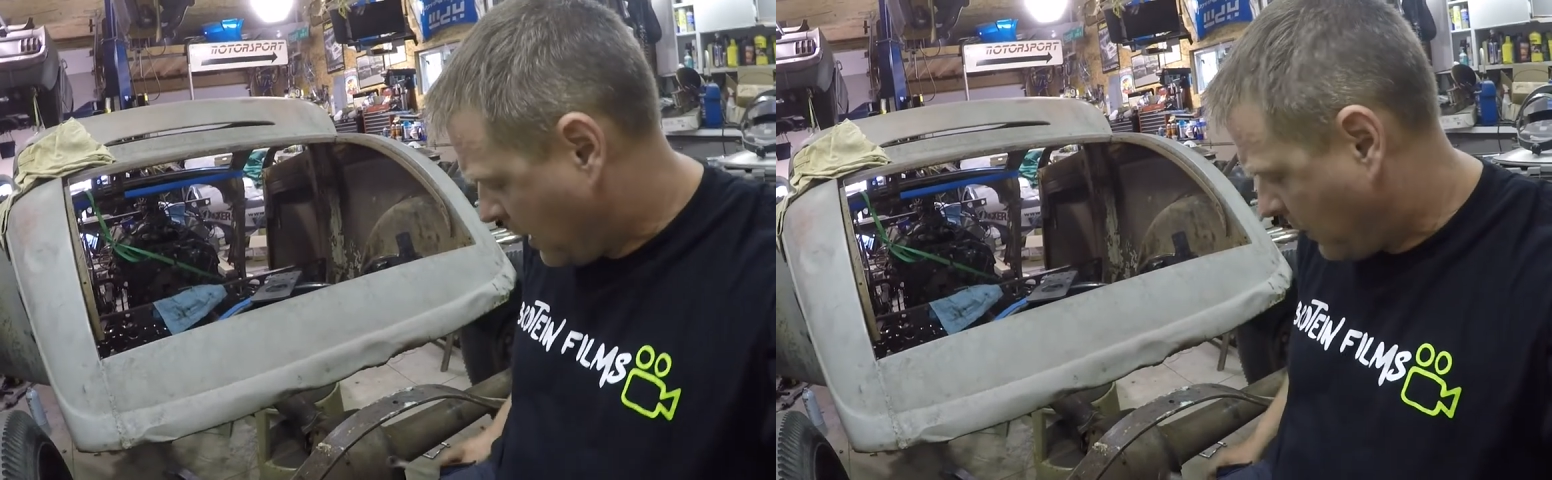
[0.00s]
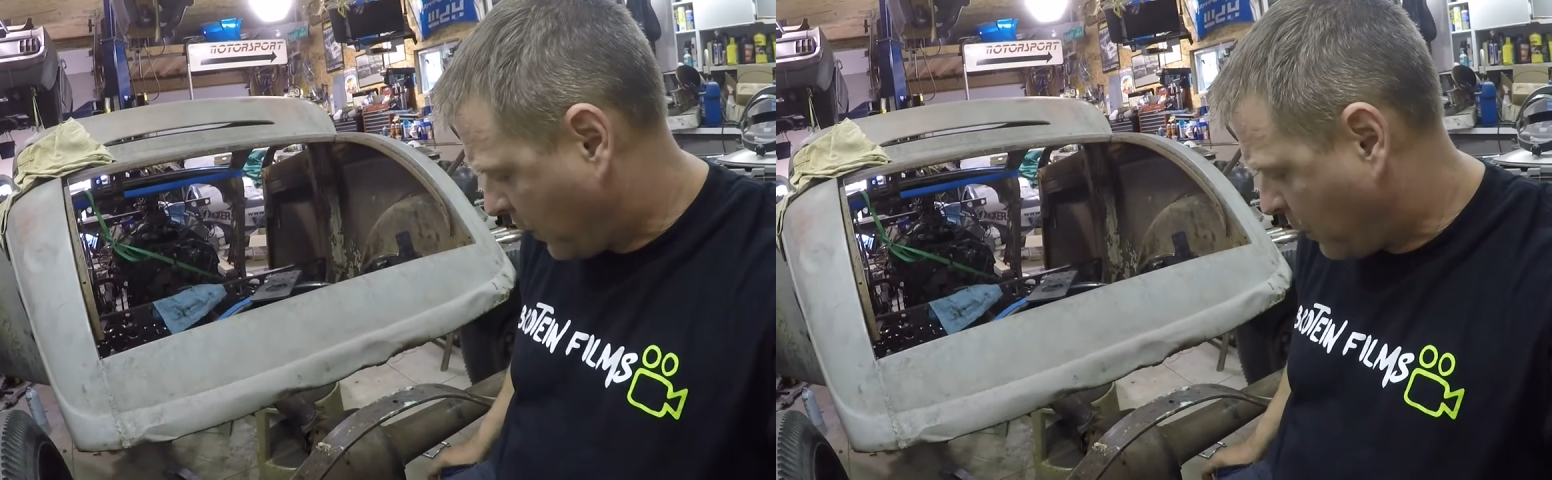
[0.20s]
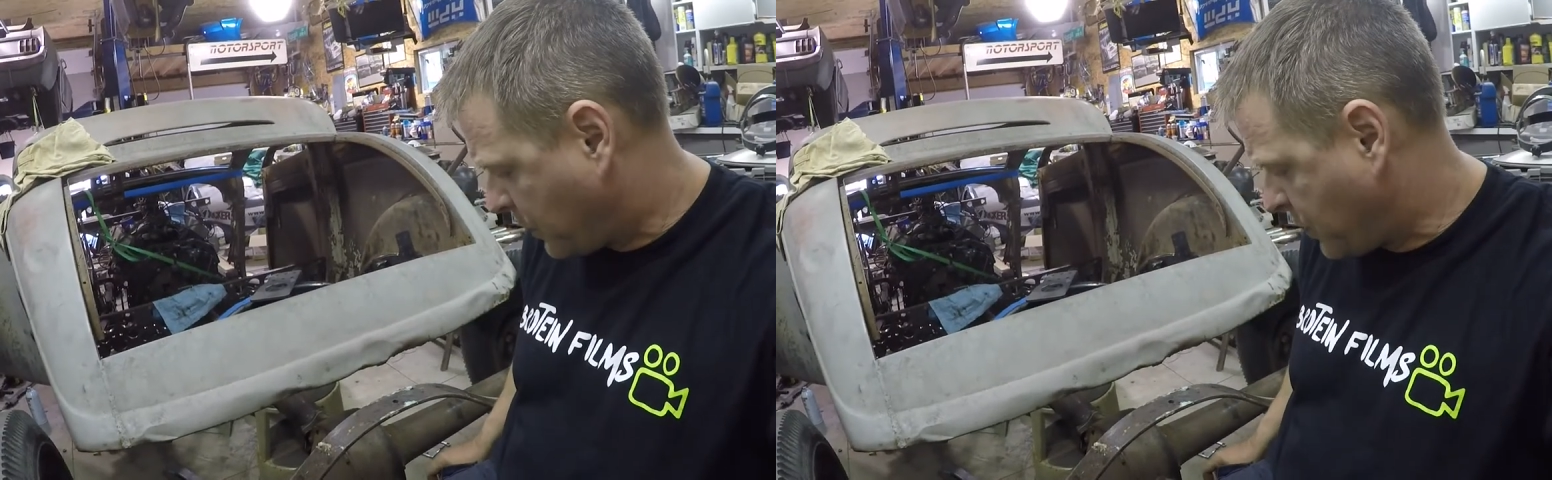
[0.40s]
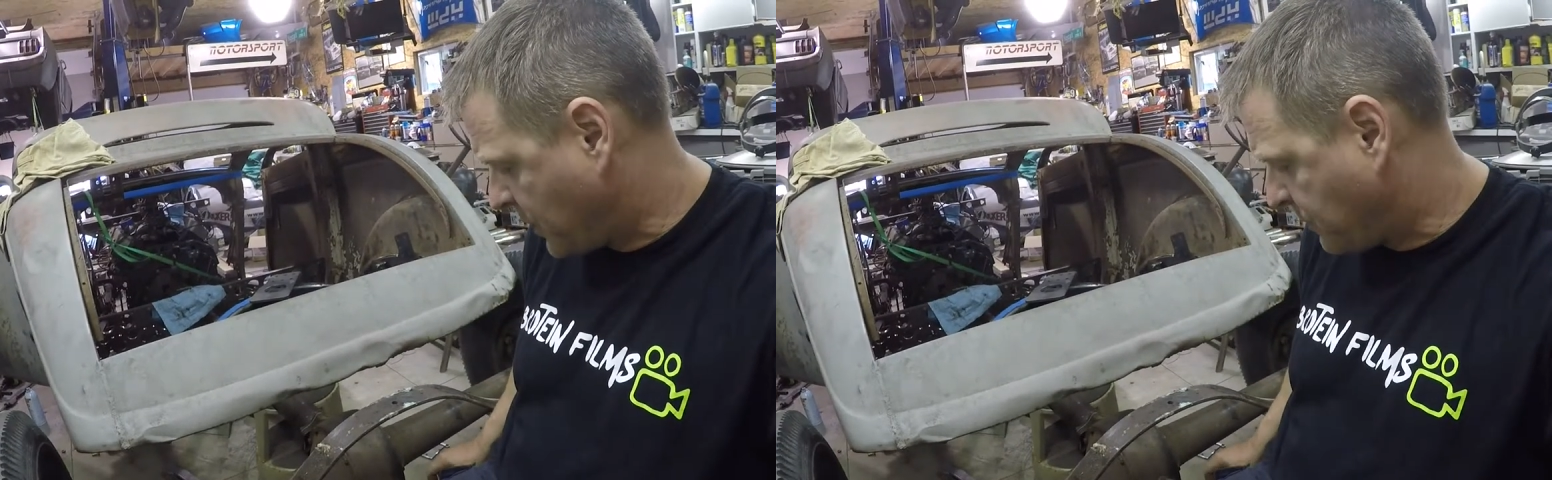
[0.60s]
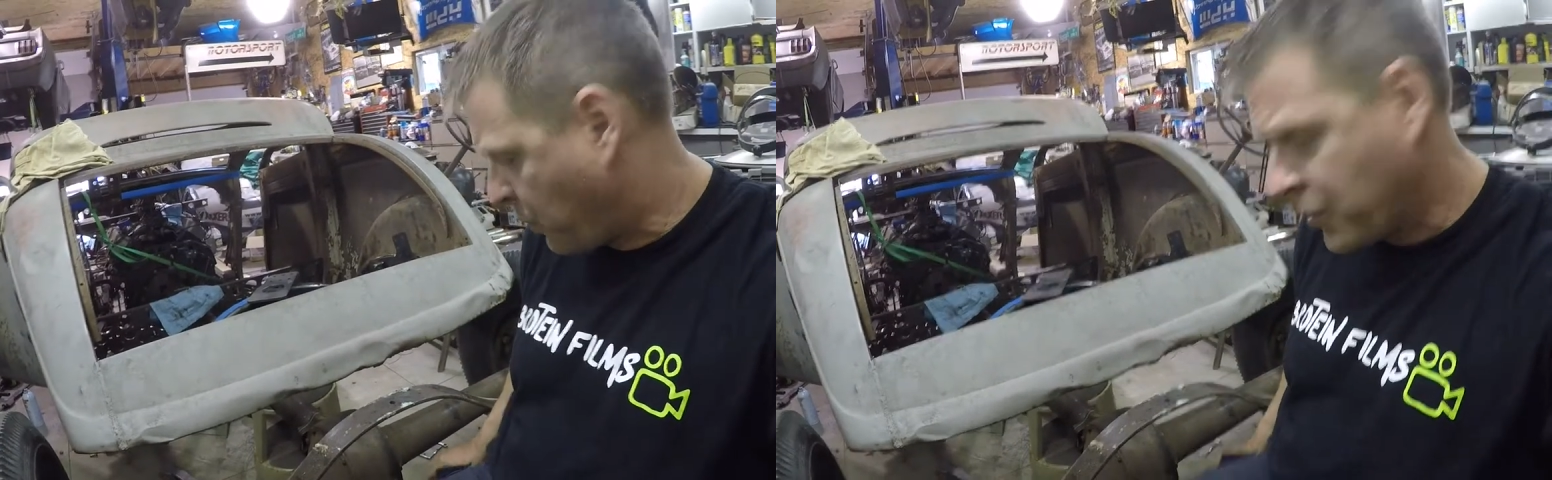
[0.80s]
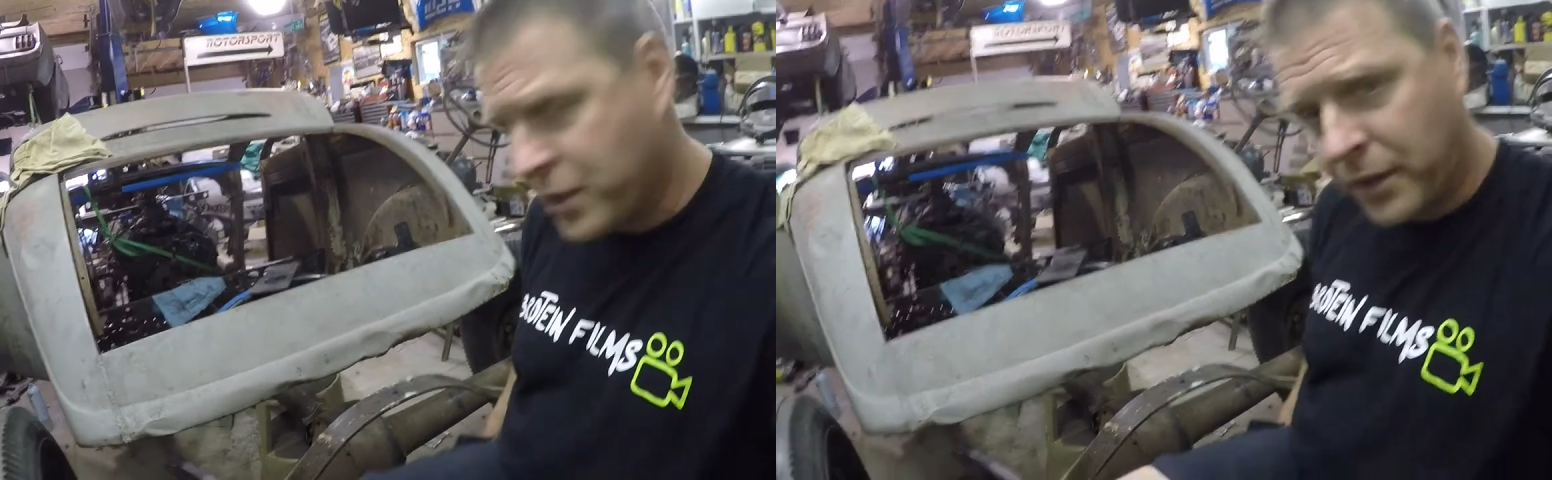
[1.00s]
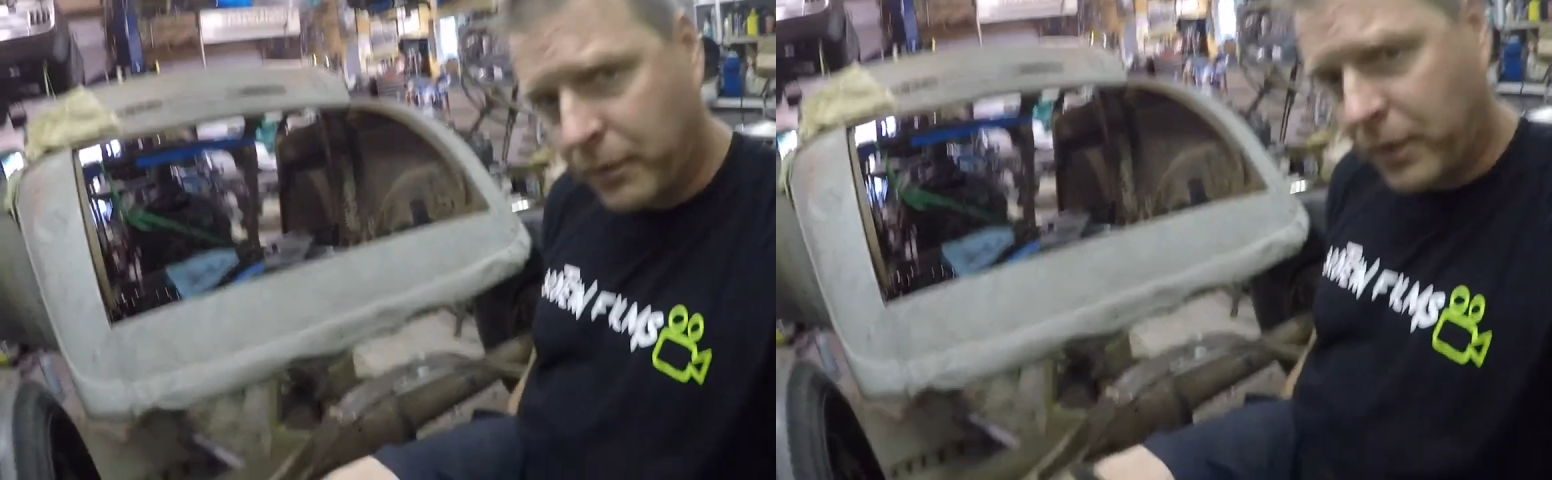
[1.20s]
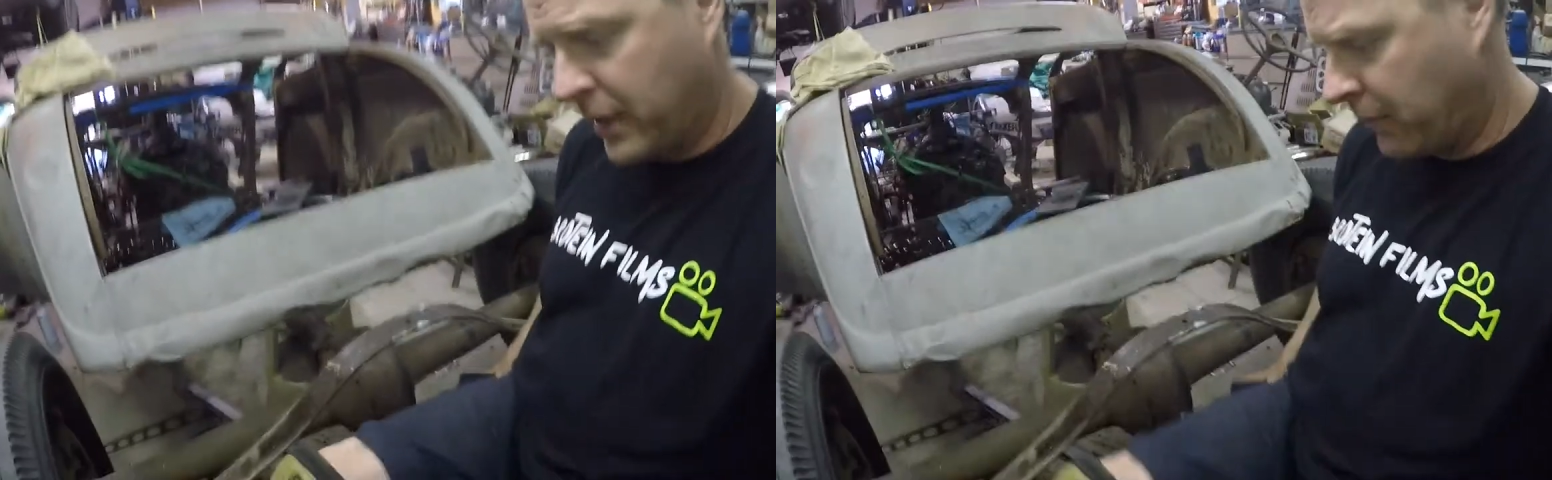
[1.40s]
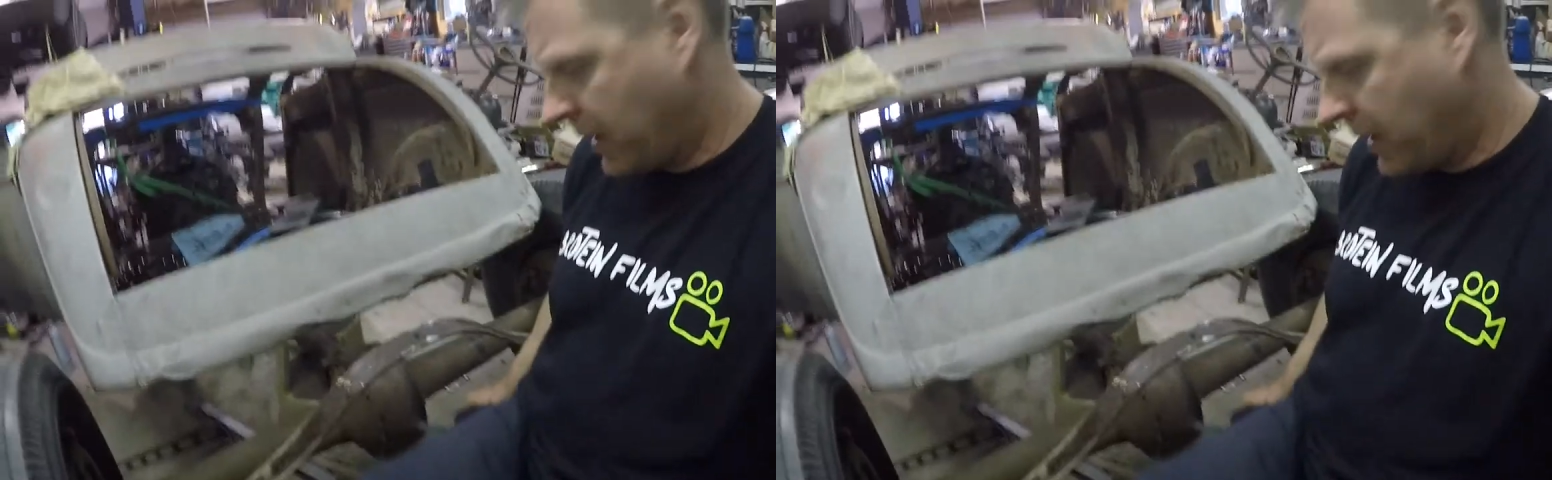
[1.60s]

the quick change portion of the rear end